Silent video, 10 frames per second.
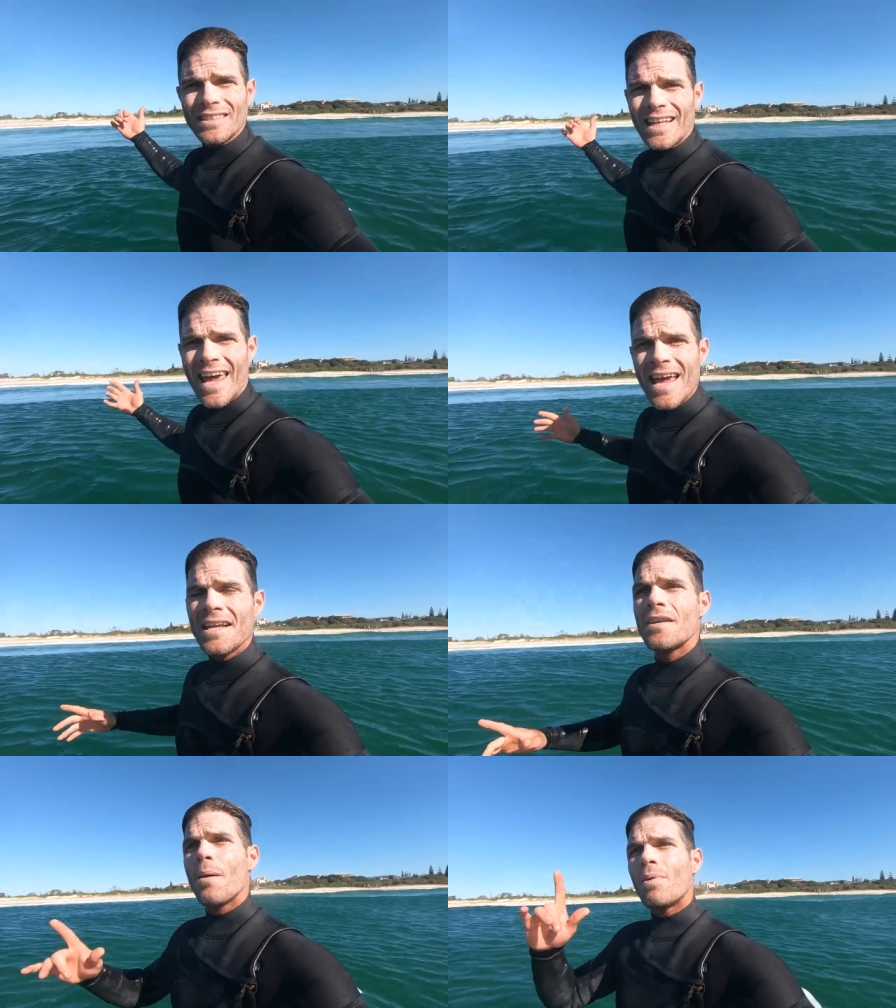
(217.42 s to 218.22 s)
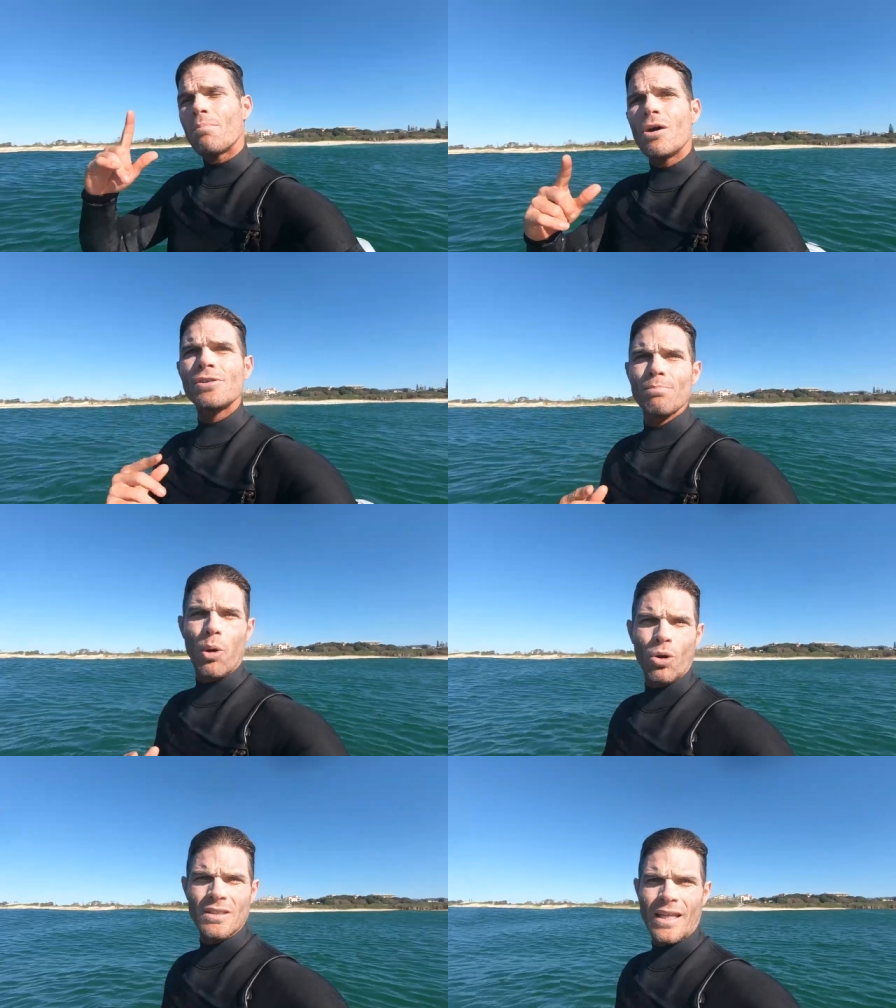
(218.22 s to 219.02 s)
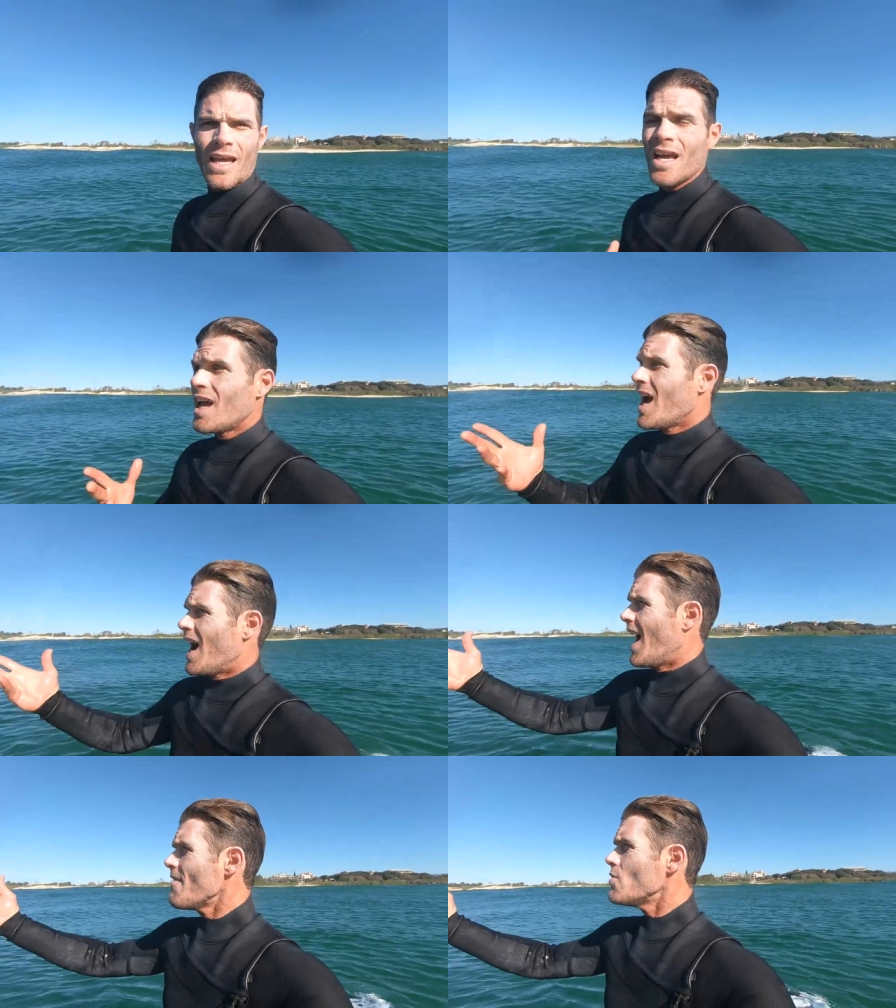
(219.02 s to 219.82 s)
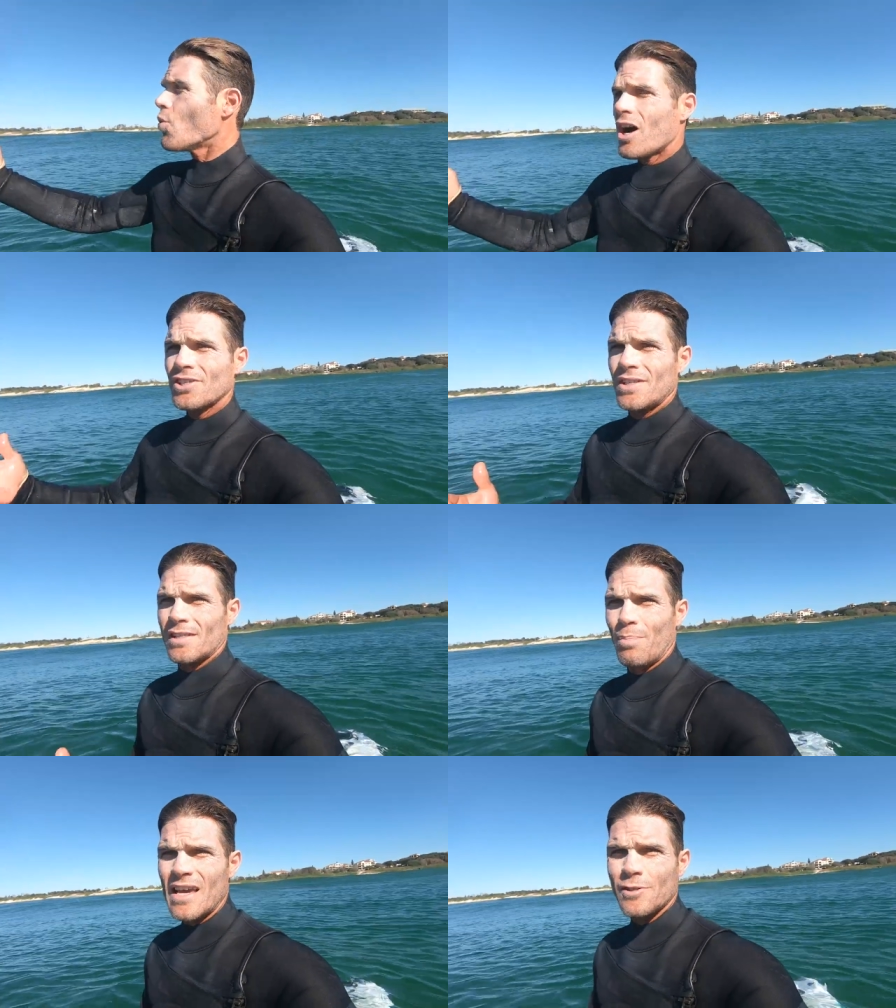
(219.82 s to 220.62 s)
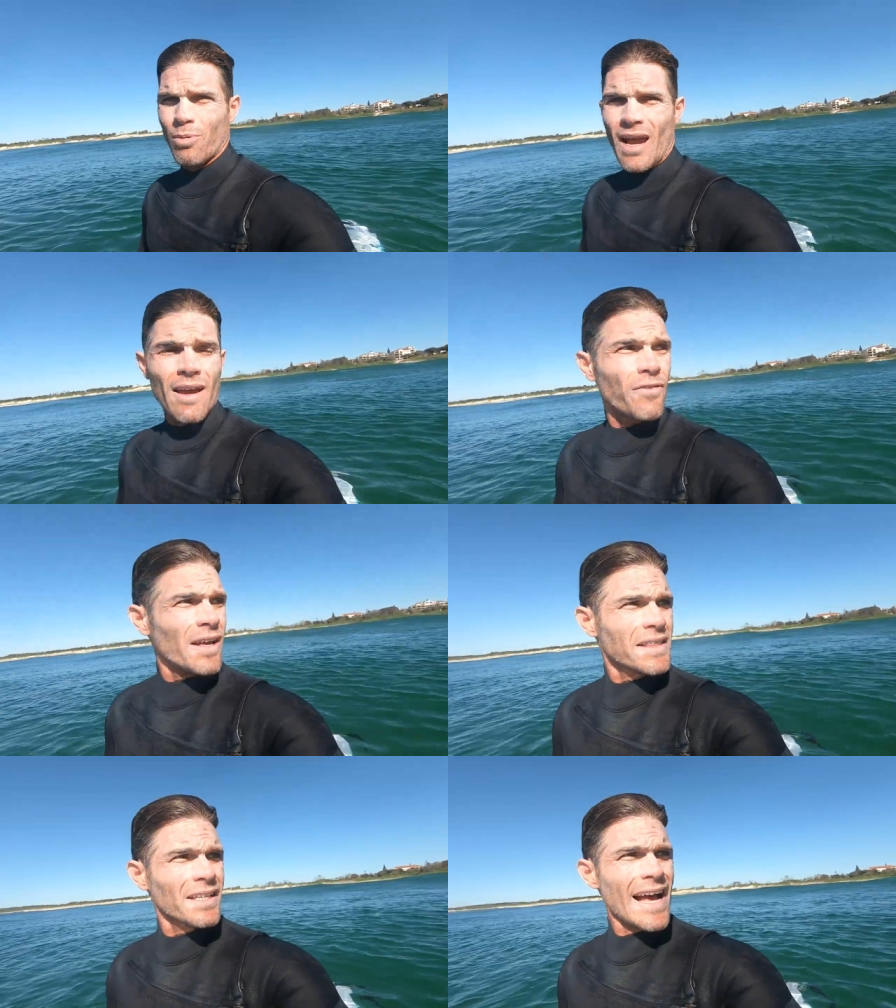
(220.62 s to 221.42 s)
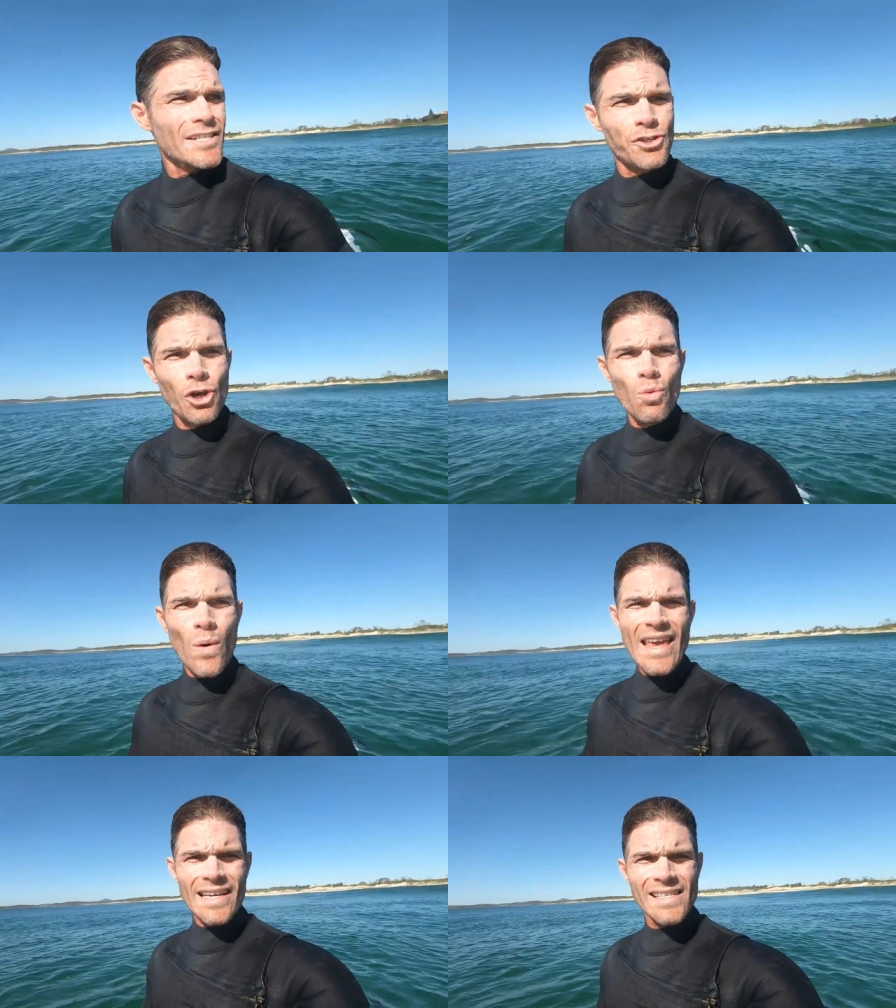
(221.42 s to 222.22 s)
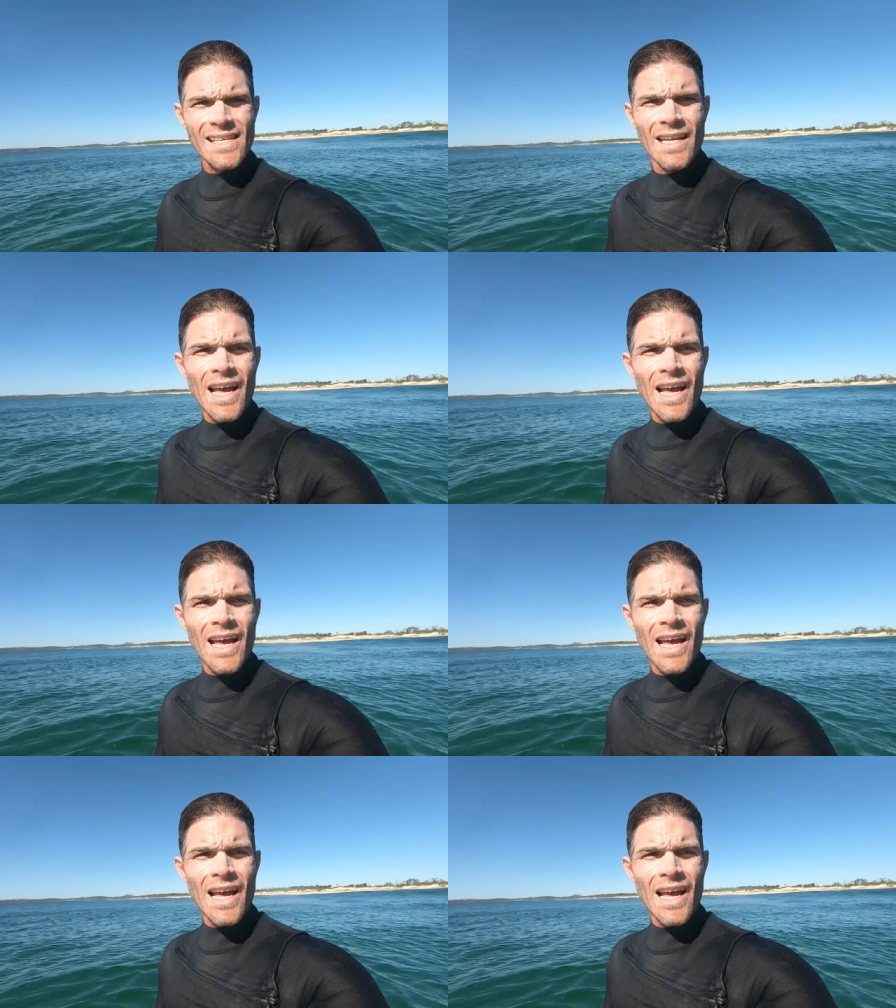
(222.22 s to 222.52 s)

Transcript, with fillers: on land. But most importantly, I've been watching this beach break for like the last 2 weeks.